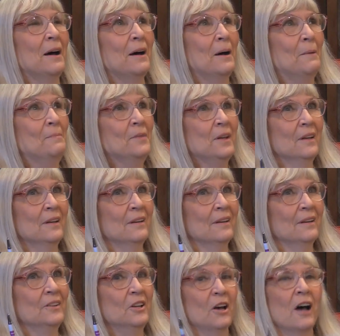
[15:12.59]
Um,
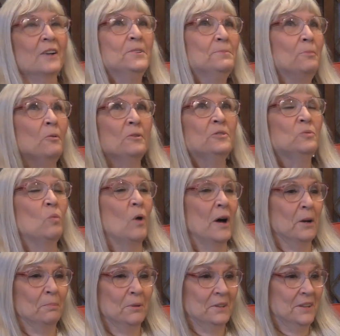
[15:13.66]
the Osbournes
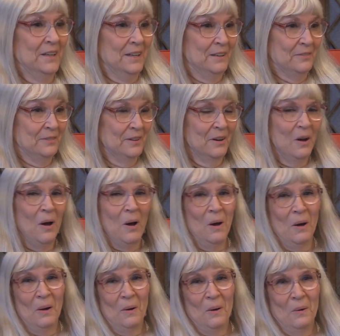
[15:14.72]
want to believe. Yeah.
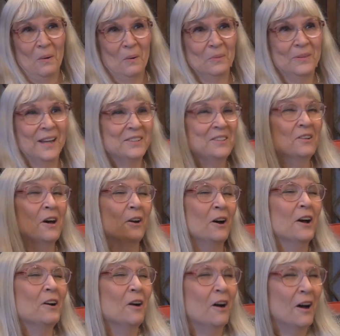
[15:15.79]
Oh, that's yeah. not
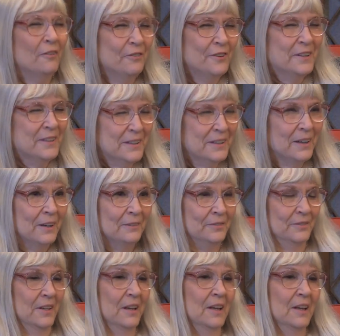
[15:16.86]
on often enough.